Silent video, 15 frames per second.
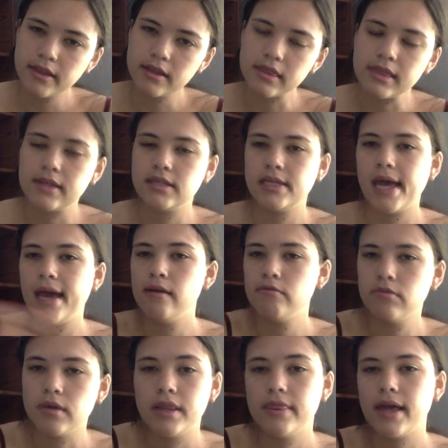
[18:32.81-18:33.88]
then
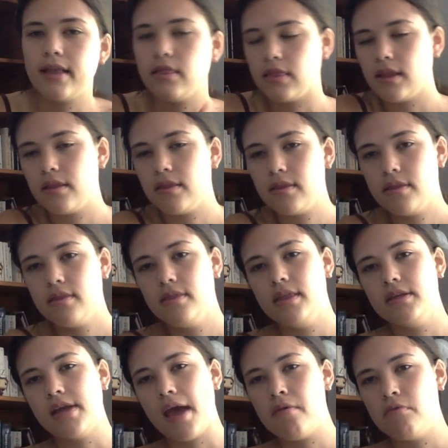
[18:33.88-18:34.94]
the
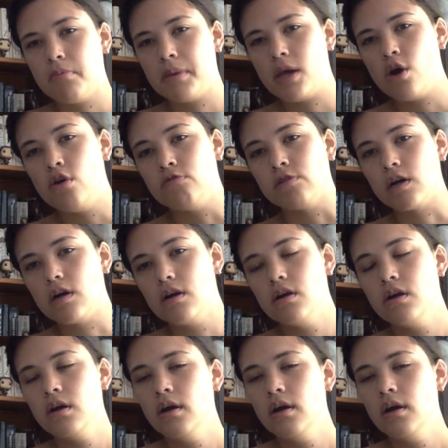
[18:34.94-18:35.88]
day will be over.